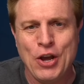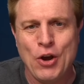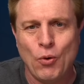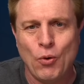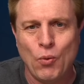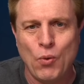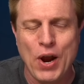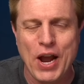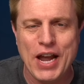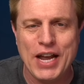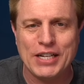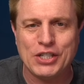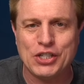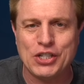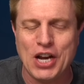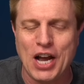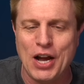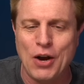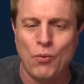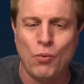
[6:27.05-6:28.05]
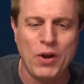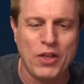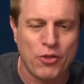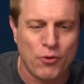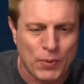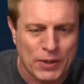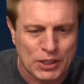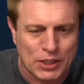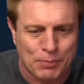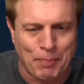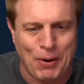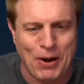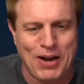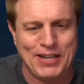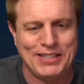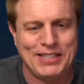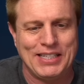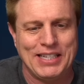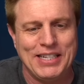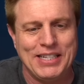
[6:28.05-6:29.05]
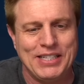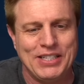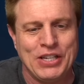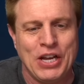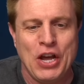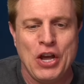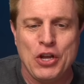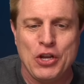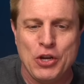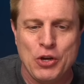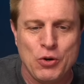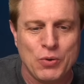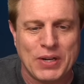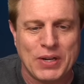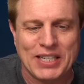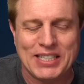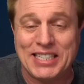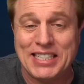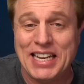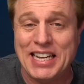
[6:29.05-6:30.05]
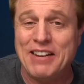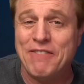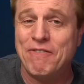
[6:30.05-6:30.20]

which uh, with responses, you can see